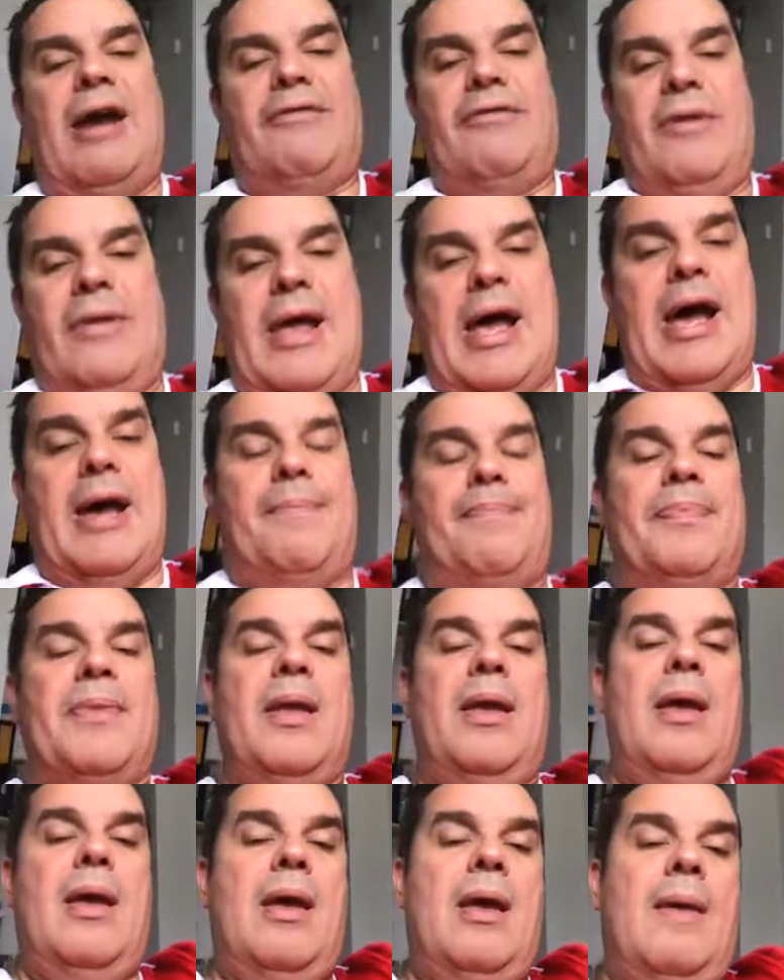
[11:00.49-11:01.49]
after that.
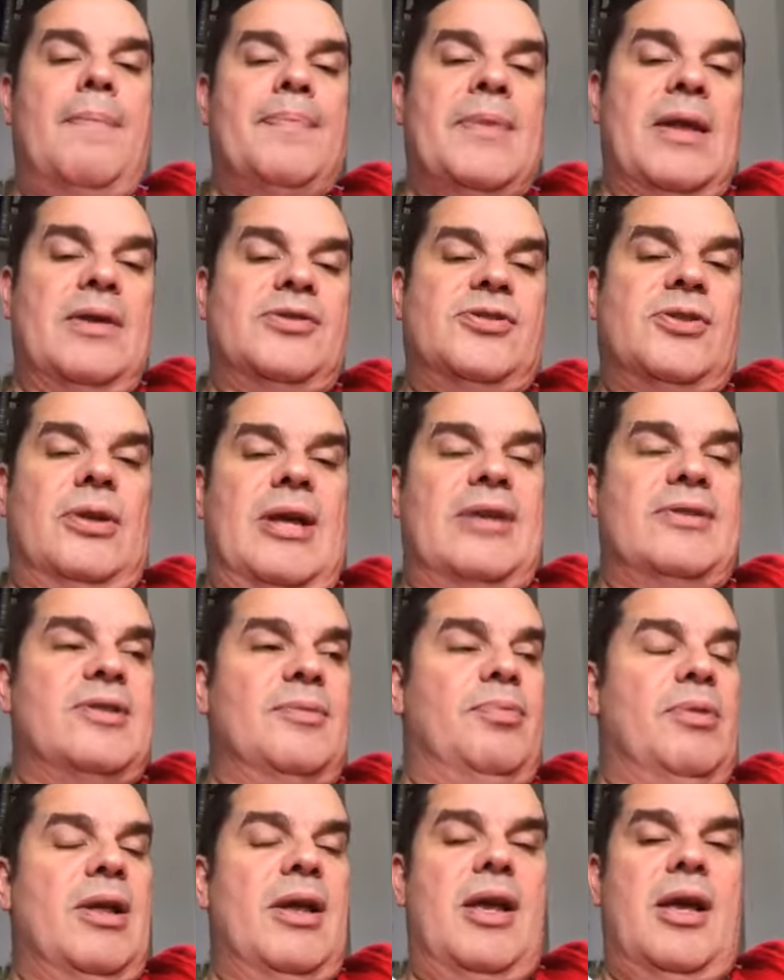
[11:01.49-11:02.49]
So that's
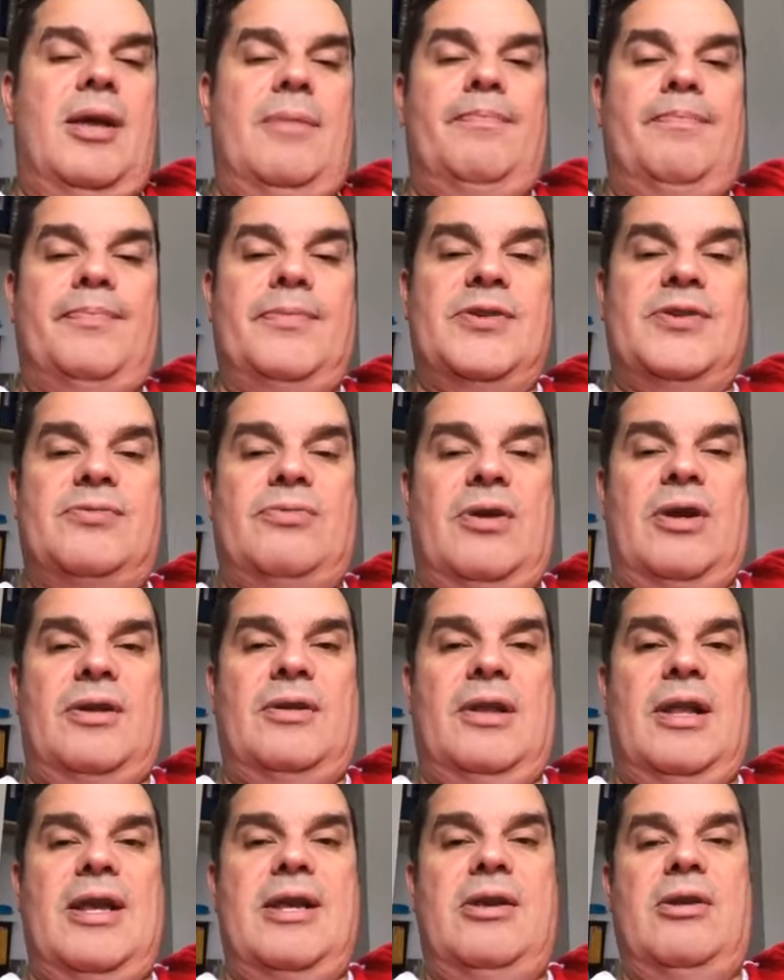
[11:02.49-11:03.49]
the plan. Just
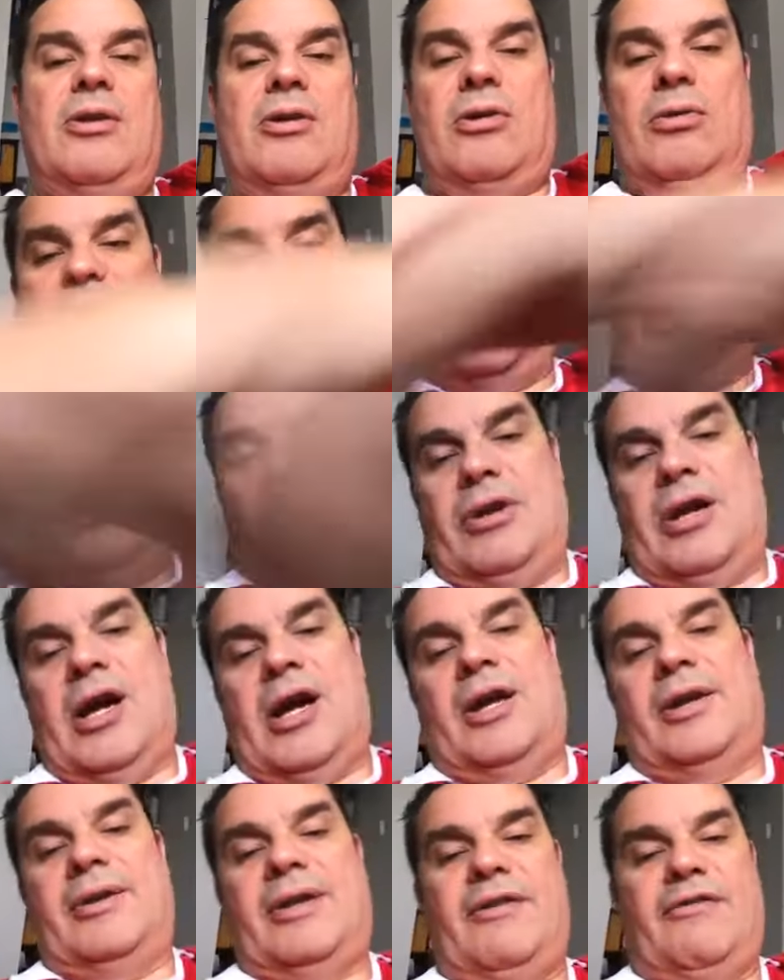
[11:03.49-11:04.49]
wanted to let you know what's going
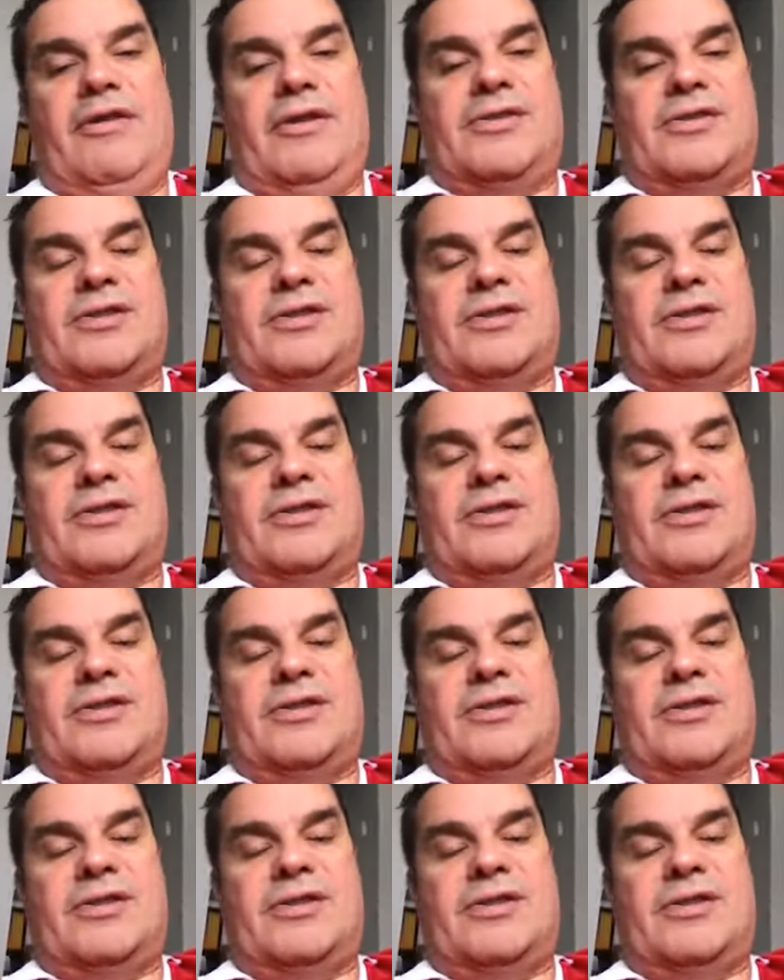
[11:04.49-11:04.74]
on, give you